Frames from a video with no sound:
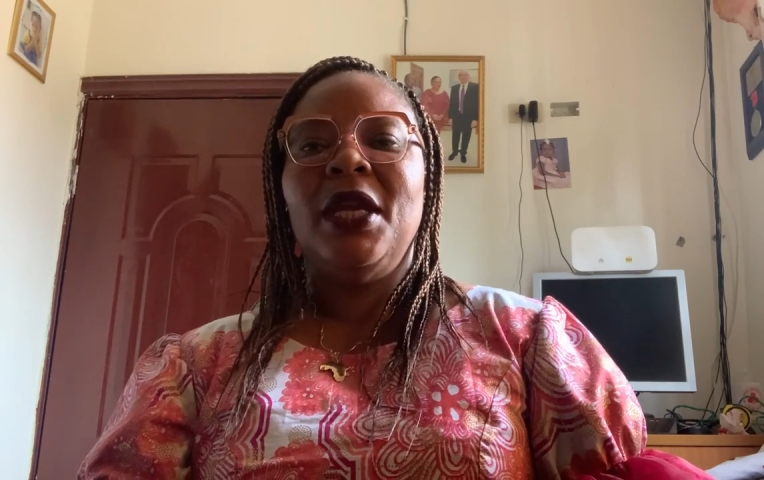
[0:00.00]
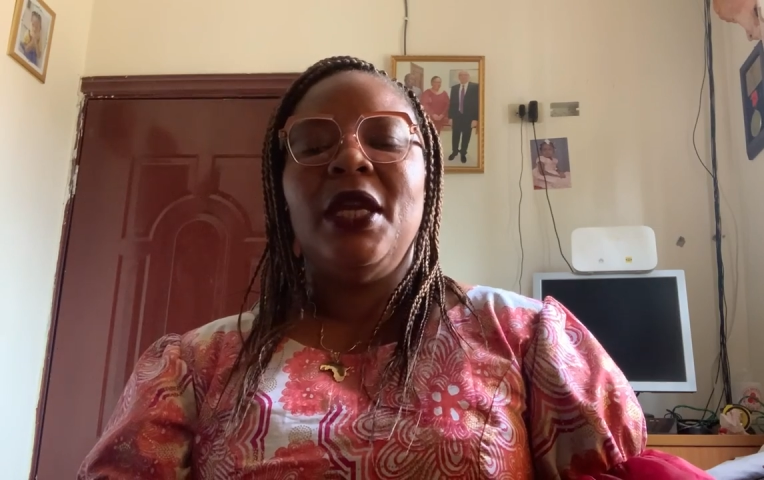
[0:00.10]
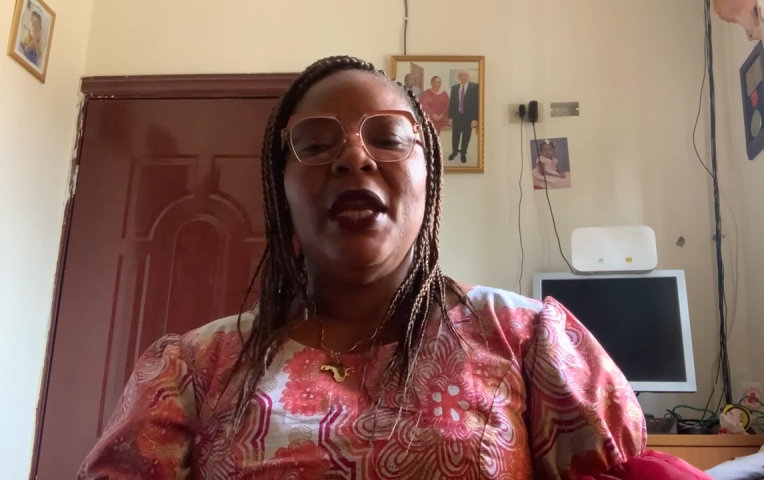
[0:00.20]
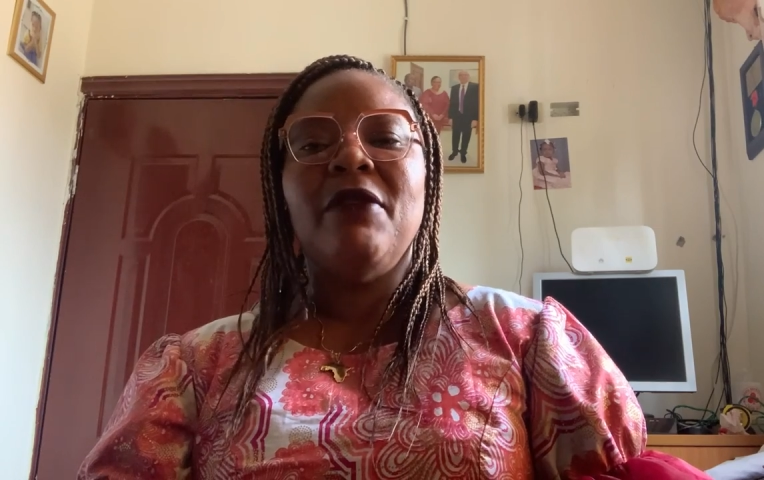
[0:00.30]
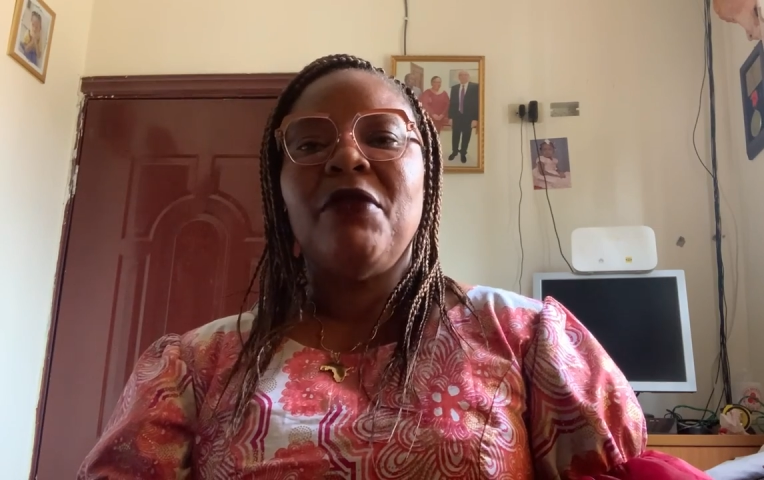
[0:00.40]

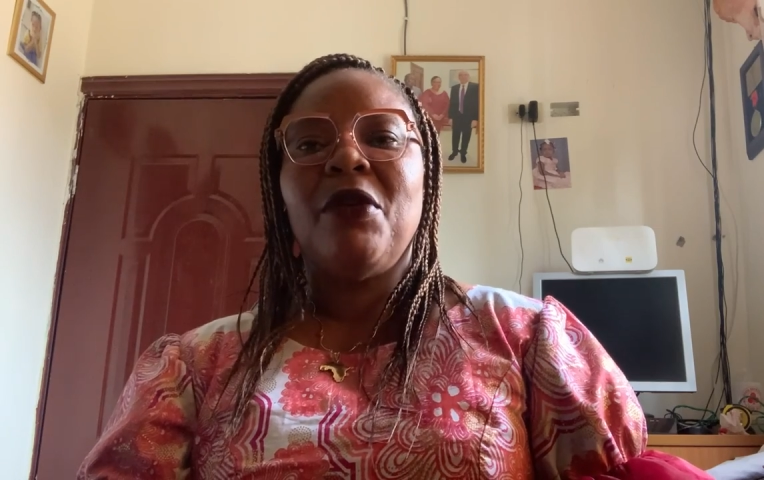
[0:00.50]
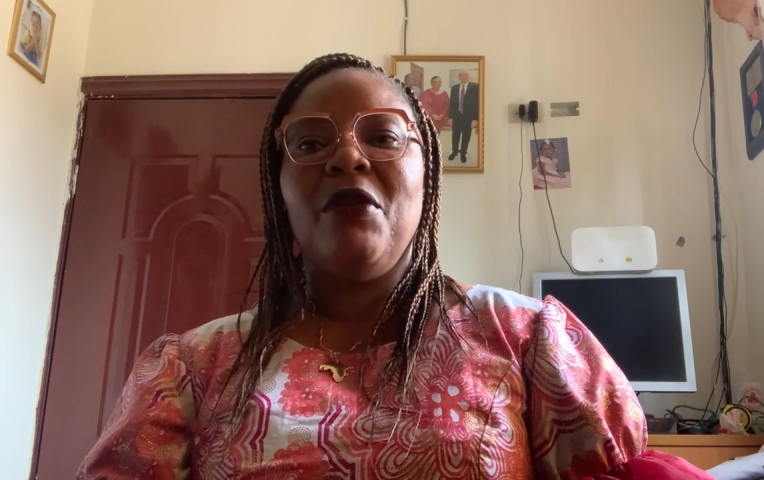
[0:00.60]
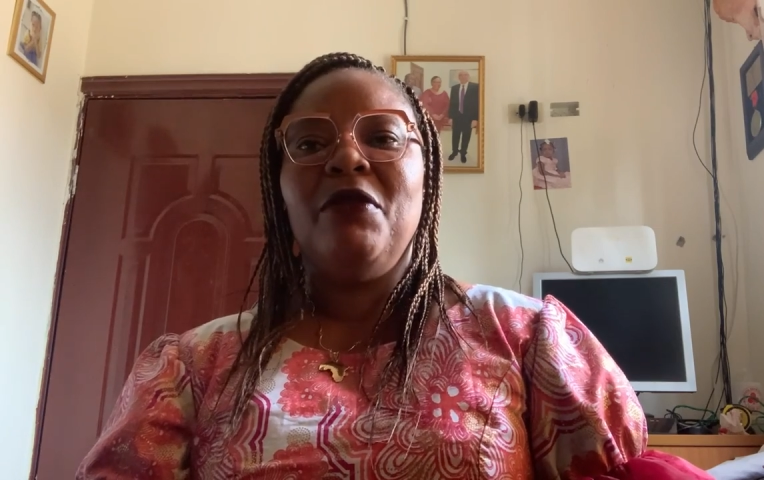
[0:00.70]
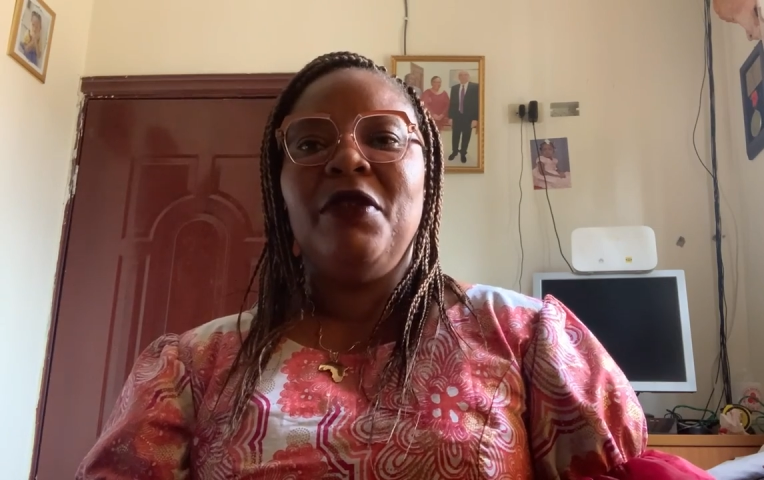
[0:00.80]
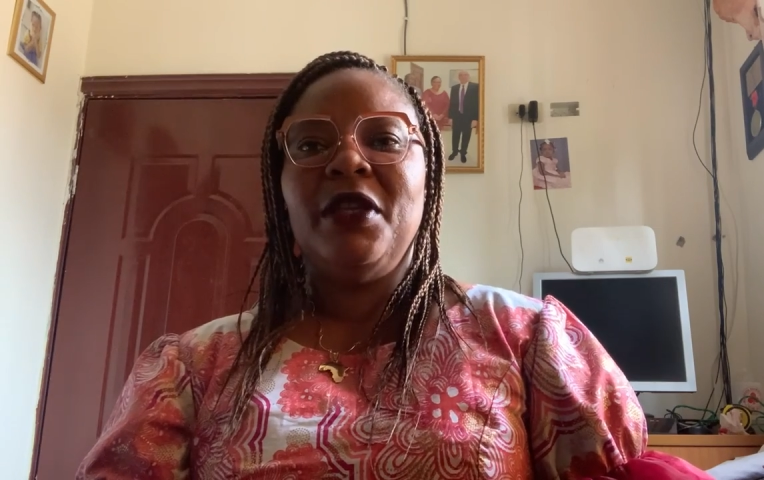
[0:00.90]
in every
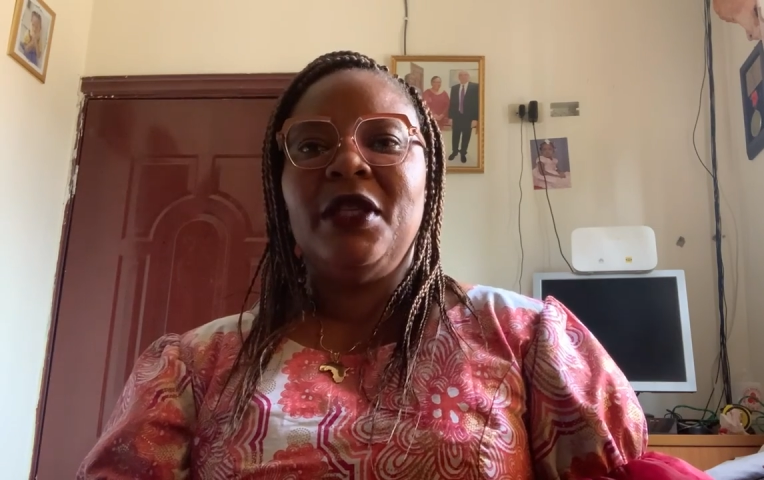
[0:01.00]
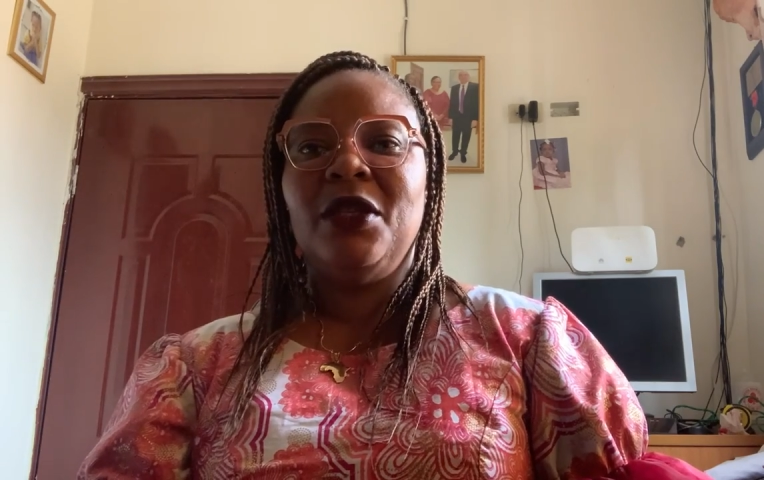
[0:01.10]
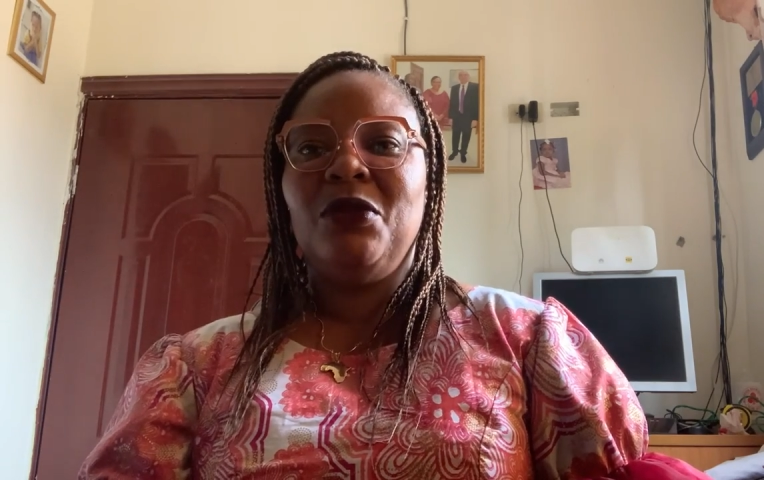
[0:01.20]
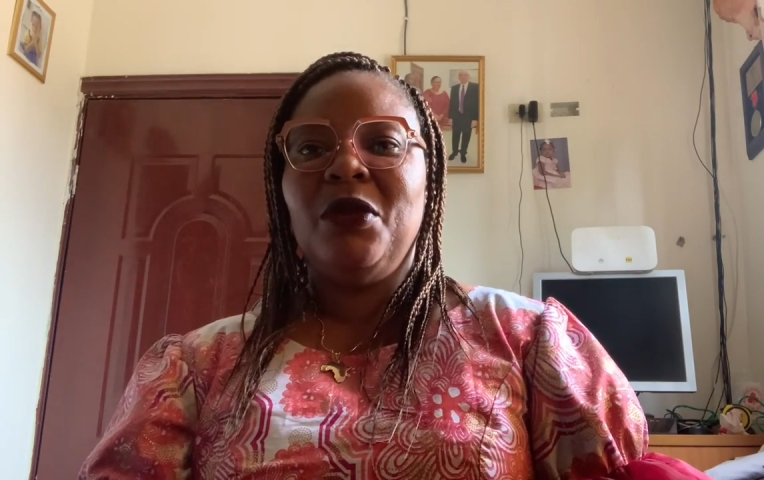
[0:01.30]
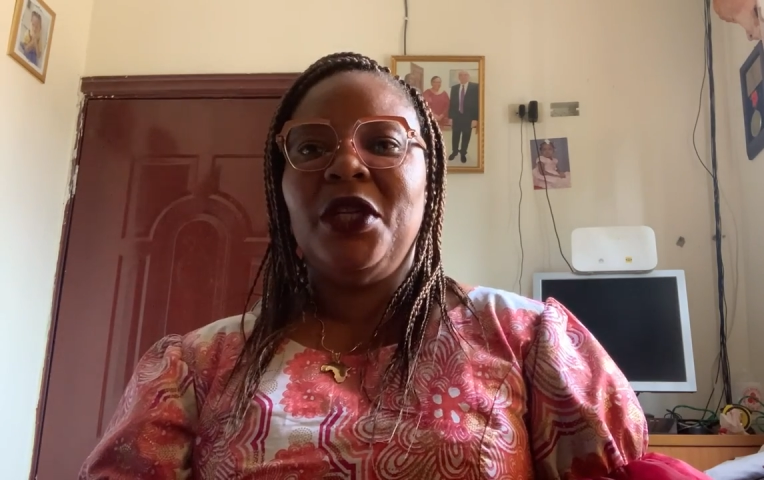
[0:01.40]
conflict
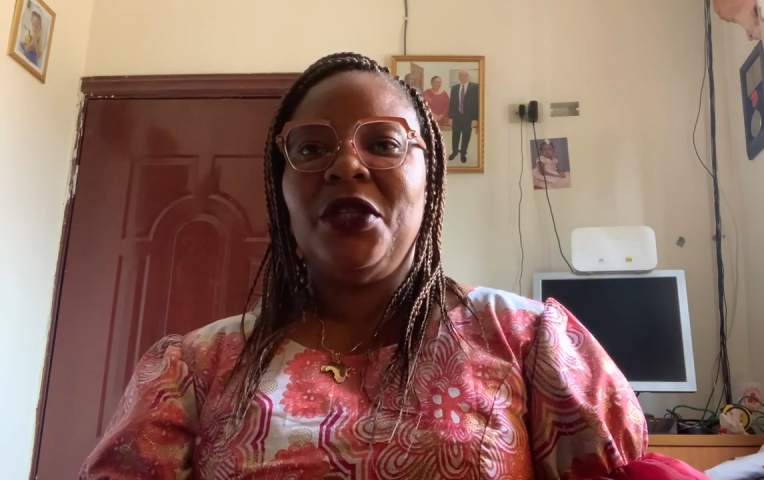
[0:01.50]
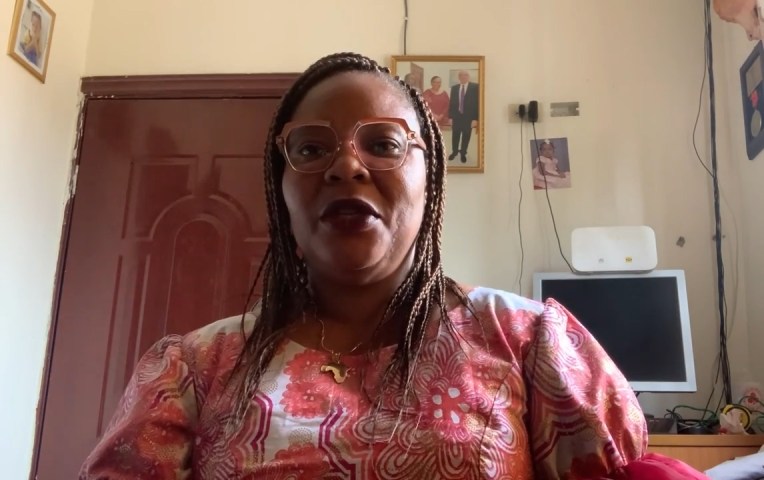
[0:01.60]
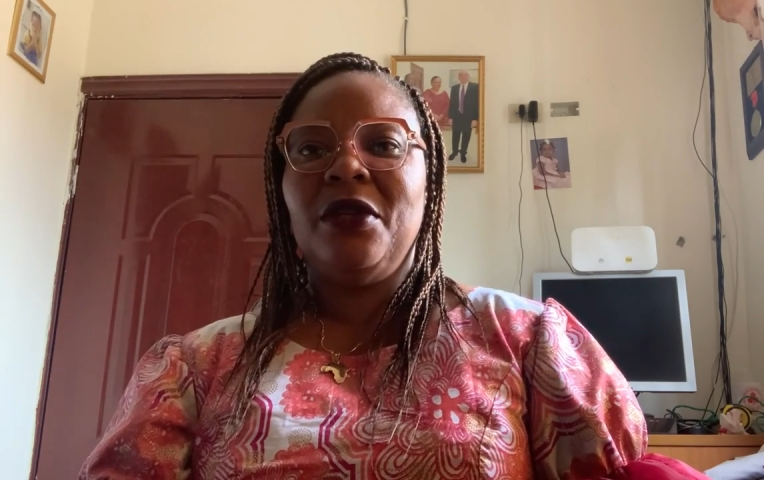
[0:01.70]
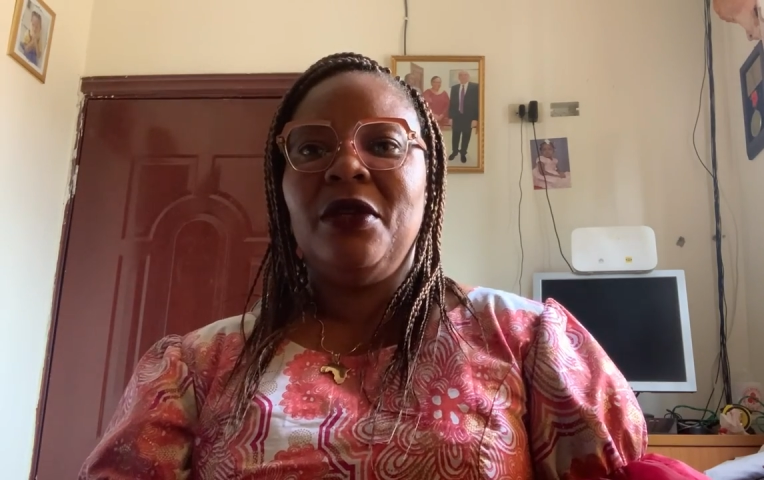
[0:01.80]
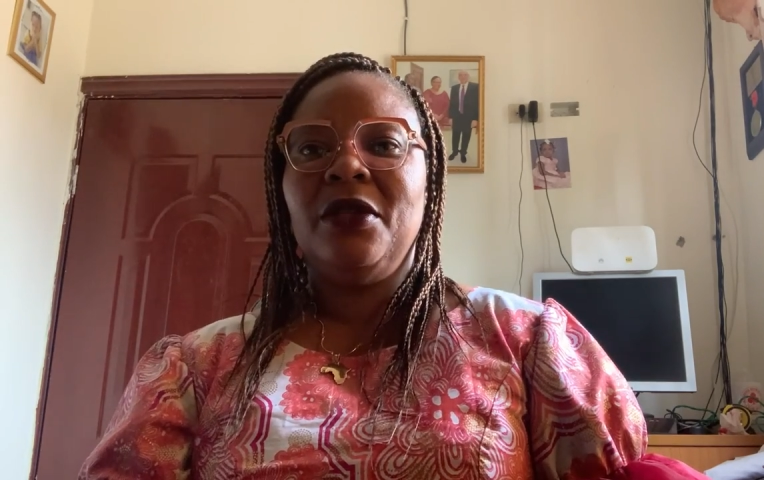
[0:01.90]
situation.